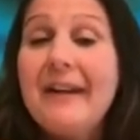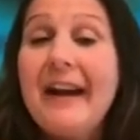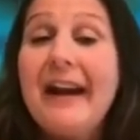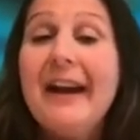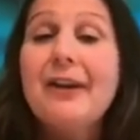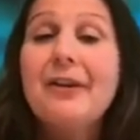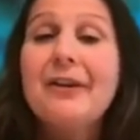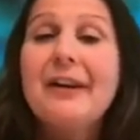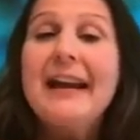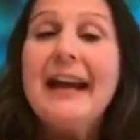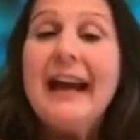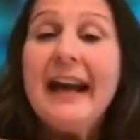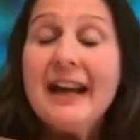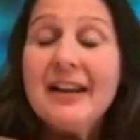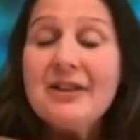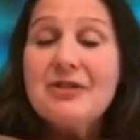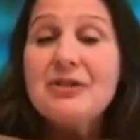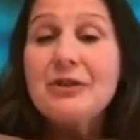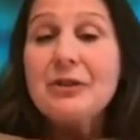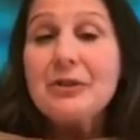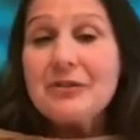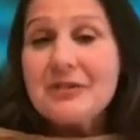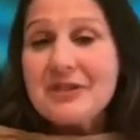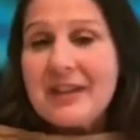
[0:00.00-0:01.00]
very
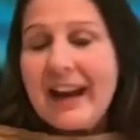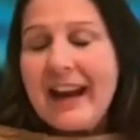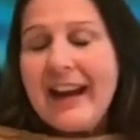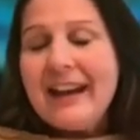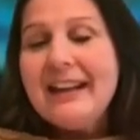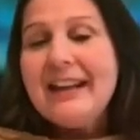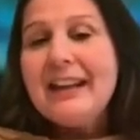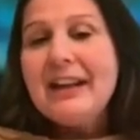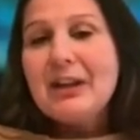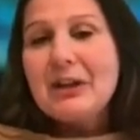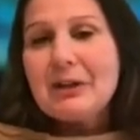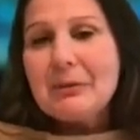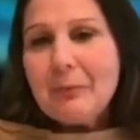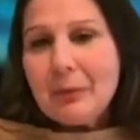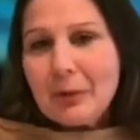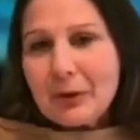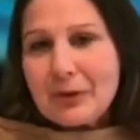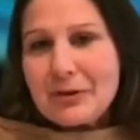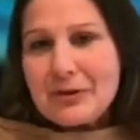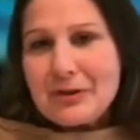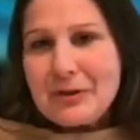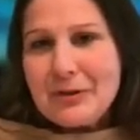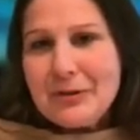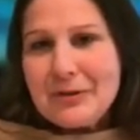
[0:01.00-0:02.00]
entertaining
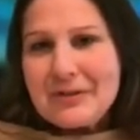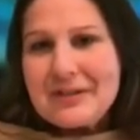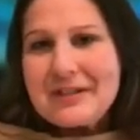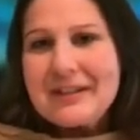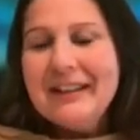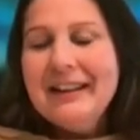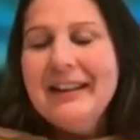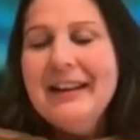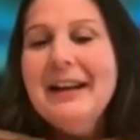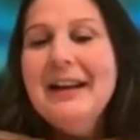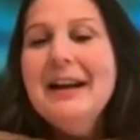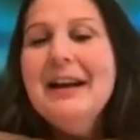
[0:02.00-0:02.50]
commercials.